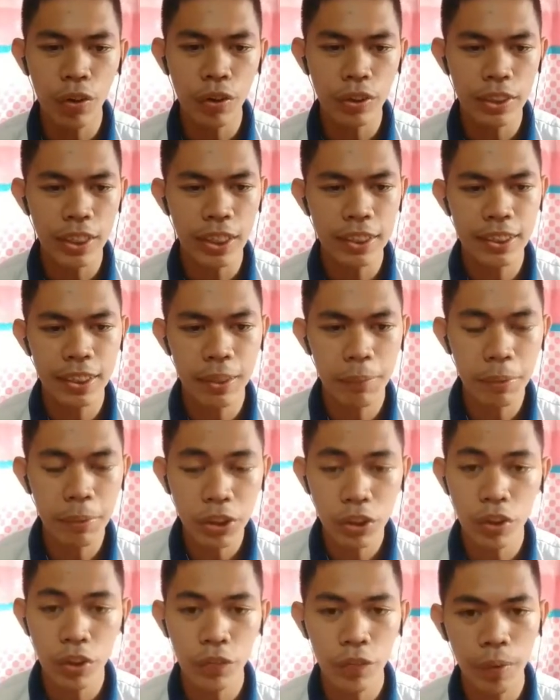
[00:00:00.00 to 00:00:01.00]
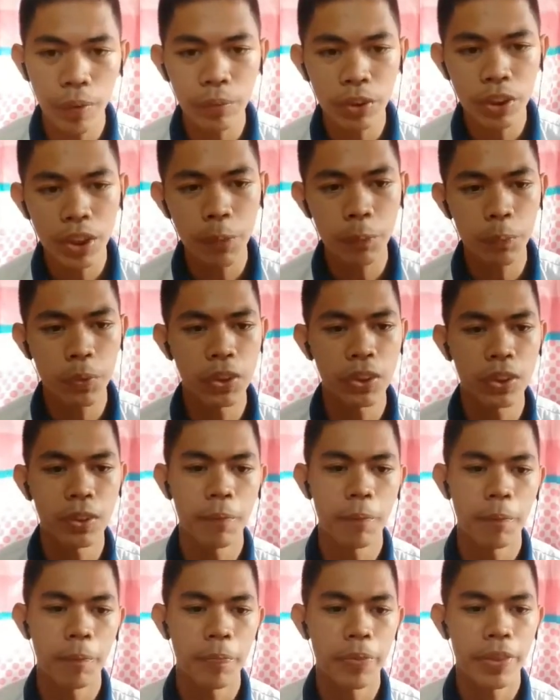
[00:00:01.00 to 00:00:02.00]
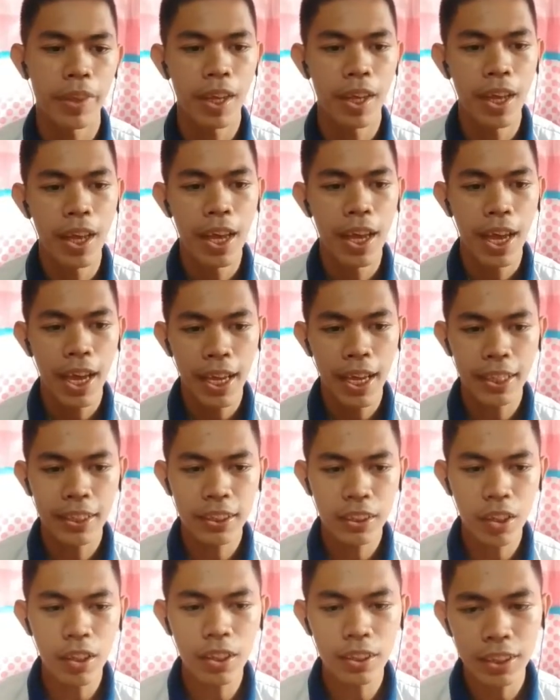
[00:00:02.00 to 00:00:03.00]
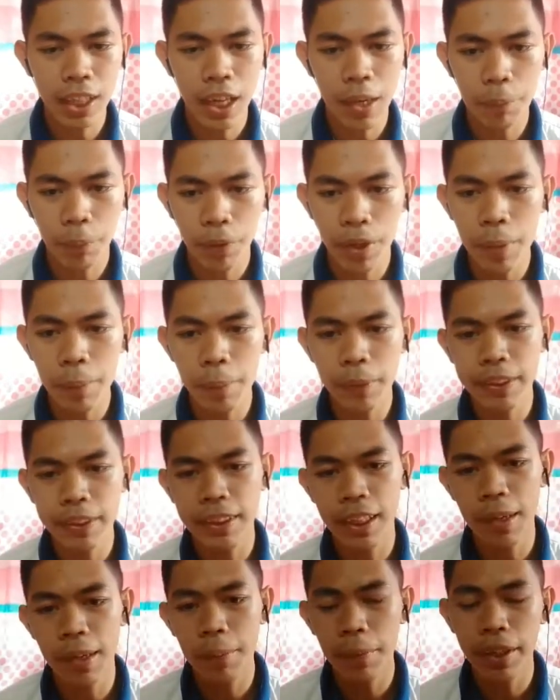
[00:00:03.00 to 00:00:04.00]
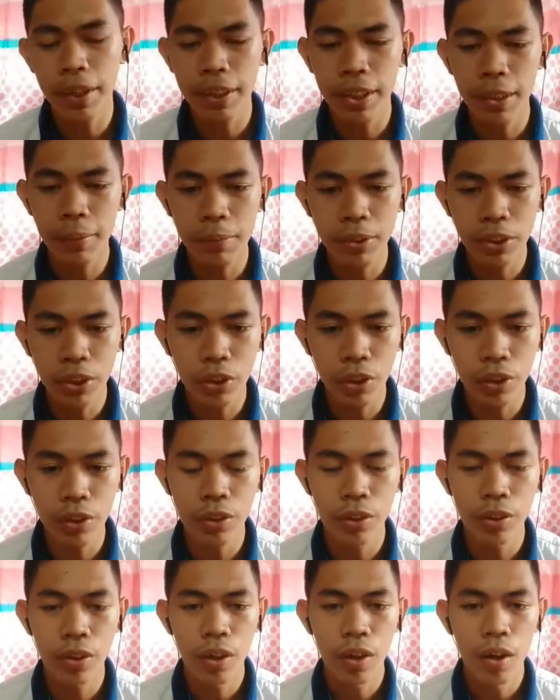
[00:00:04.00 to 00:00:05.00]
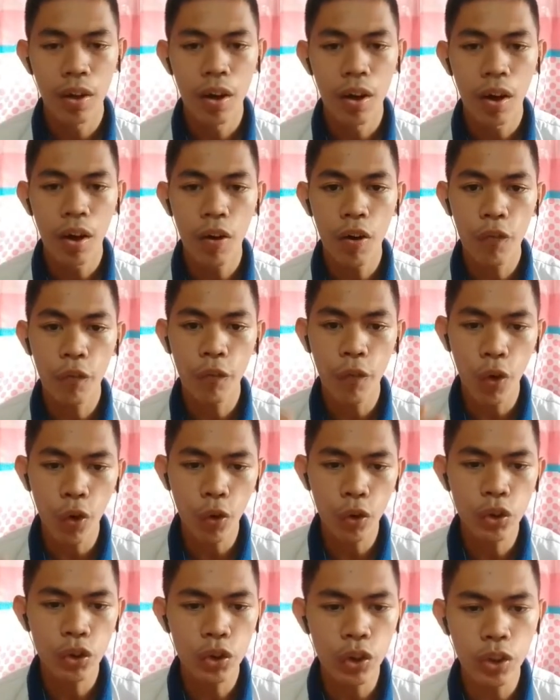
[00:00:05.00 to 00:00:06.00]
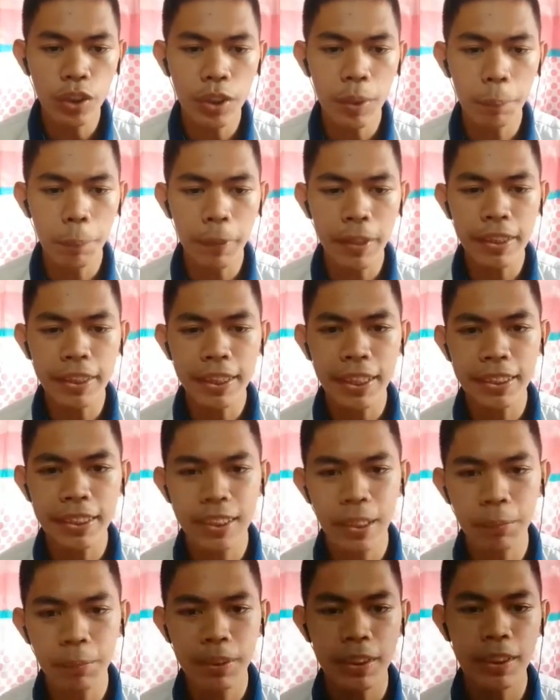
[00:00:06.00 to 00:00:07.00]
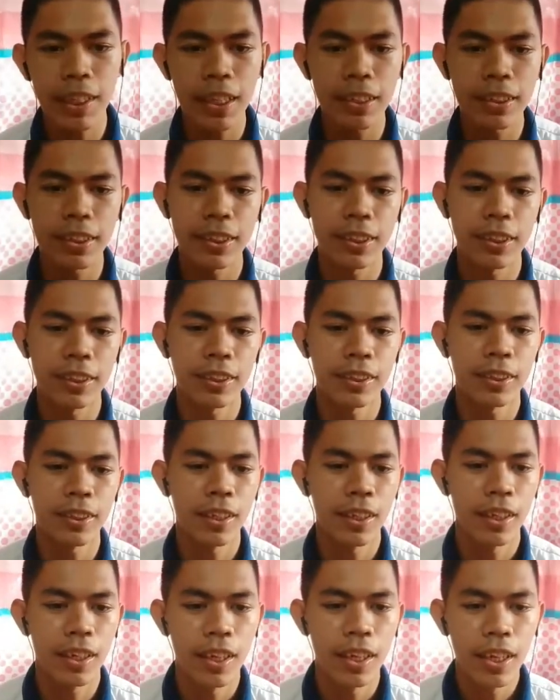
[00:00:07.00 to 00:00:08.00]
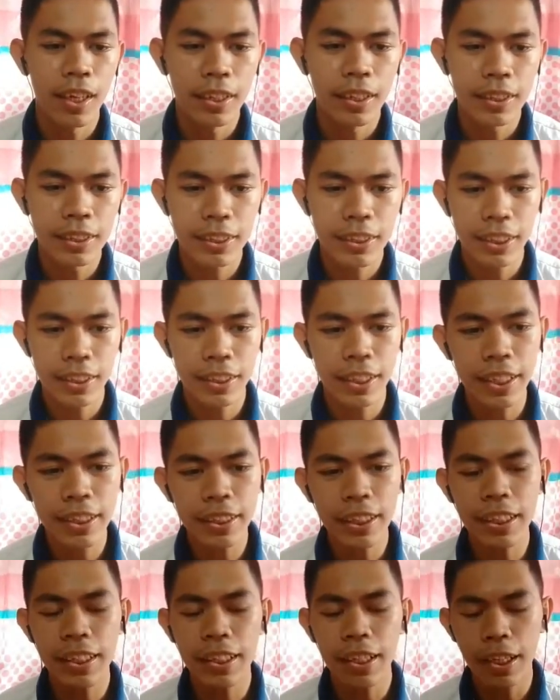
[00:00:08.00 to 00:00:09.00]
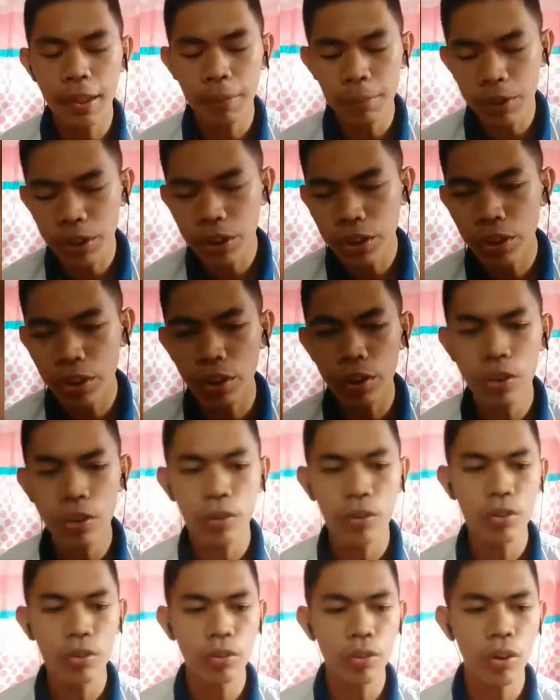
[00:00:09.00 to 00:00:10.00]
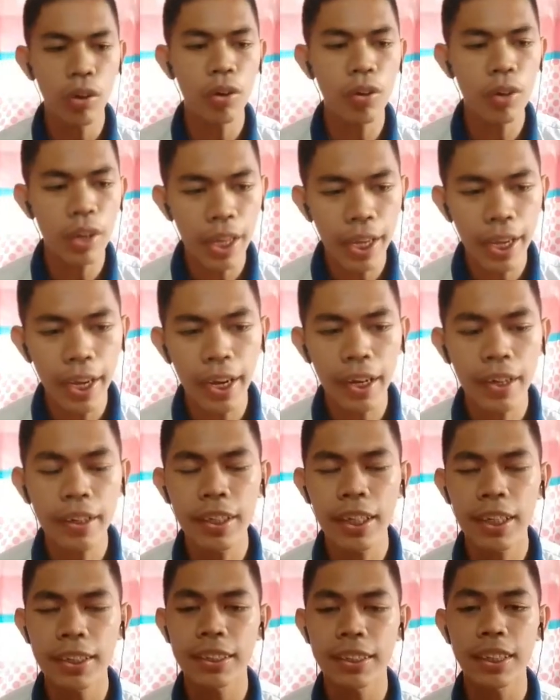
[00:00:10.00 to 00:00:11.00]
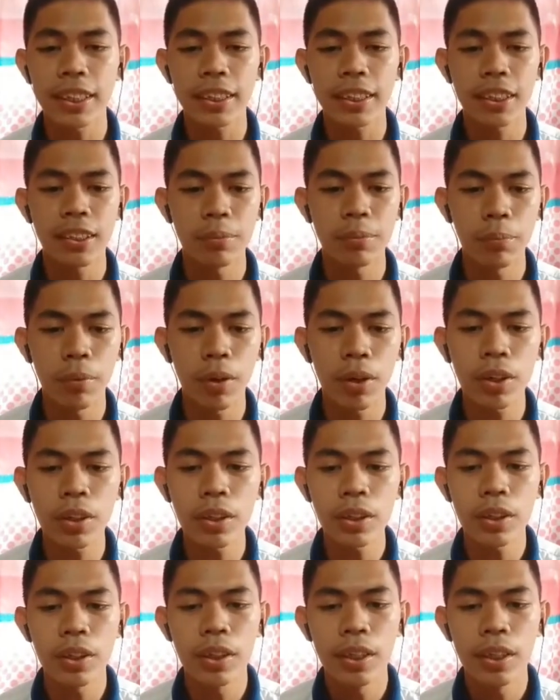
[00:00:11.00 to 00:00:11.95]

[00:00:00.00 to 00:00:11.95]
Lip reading: oxides emission from ships, exhaust, and prohibits deliberate emission of ozone depleting substance. Designated emission control area sets more